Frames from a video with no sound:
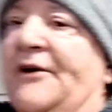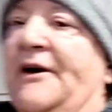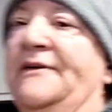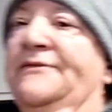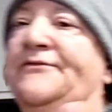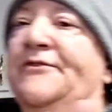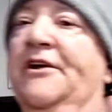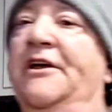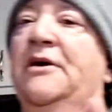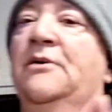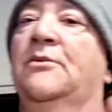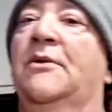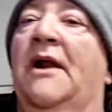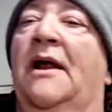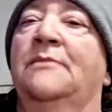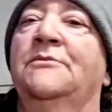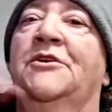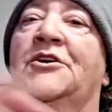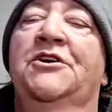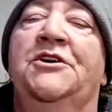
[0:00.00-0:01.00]
I forget, what
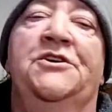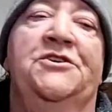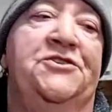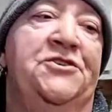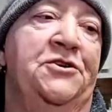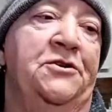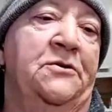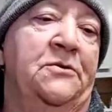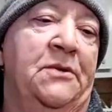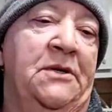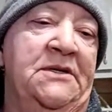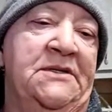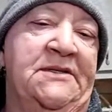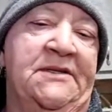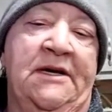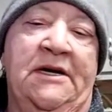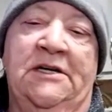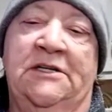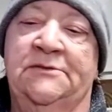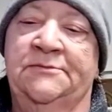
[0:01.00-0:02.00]
I'm going to do is
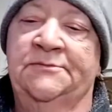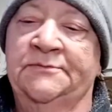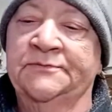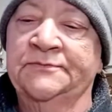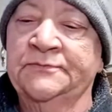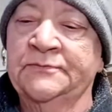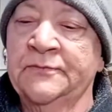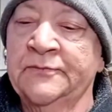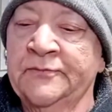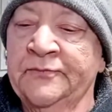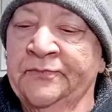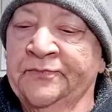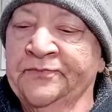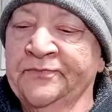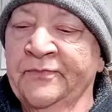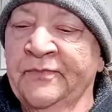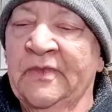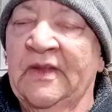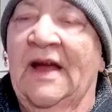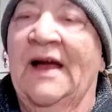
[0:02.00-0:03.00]
uh,
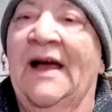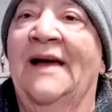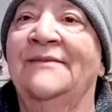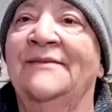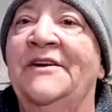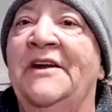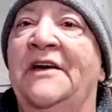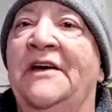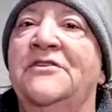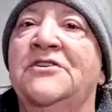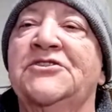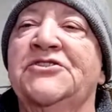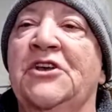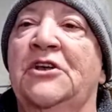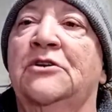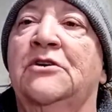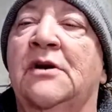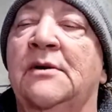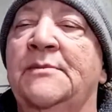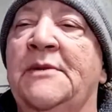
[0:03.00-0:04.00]
I have another
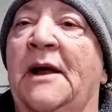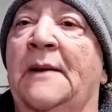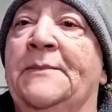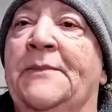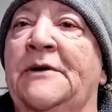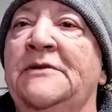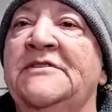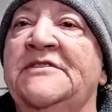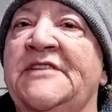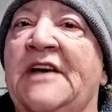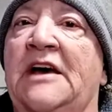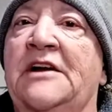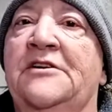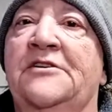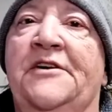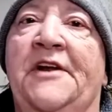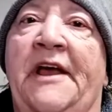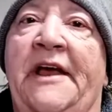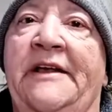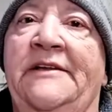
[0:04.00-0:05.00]
sale coming up on
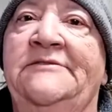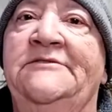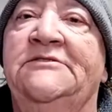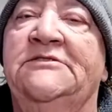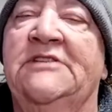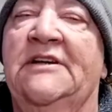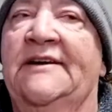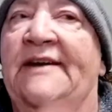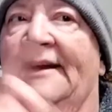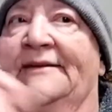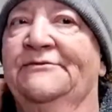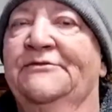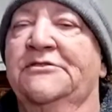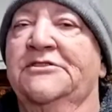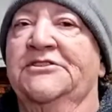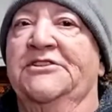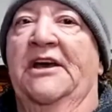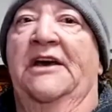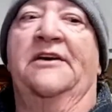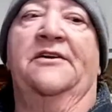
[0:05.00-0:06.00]
Saturday. And after
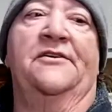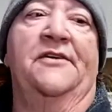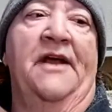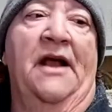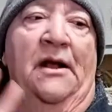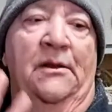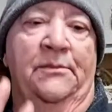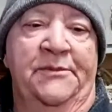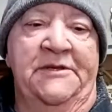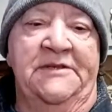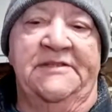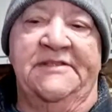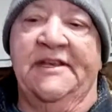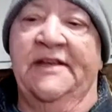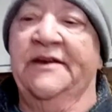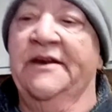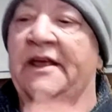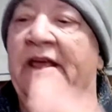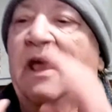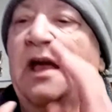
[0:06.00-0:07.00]
Saturday, I'll be
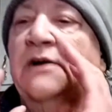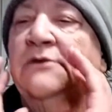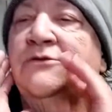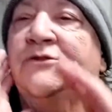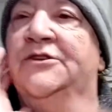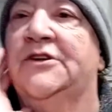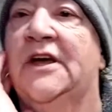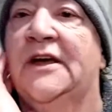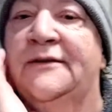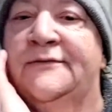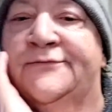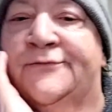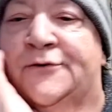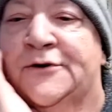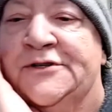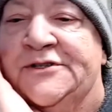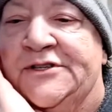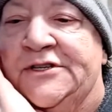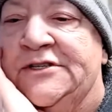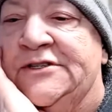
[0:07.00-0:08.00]
sending out
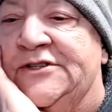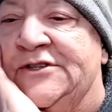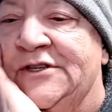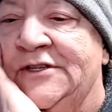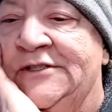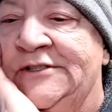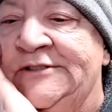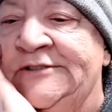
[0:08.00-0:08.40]
invoices.